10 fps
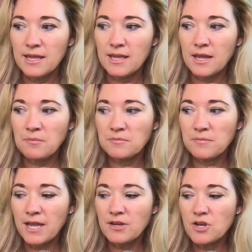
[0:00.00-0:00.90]

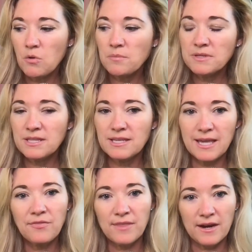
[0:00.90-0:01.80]
and I know I'm going to
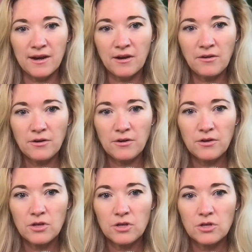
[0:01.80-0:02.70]
get there,
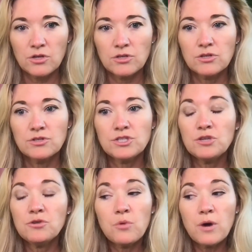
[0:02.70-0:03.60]

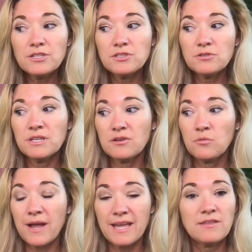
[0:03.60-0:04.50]
do you want to do it in
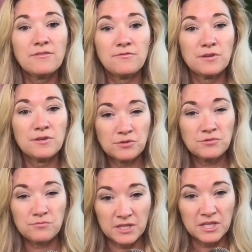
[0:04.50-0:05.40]
a way that
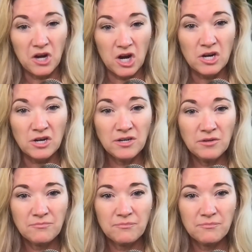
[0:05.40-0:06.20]
feels really hard,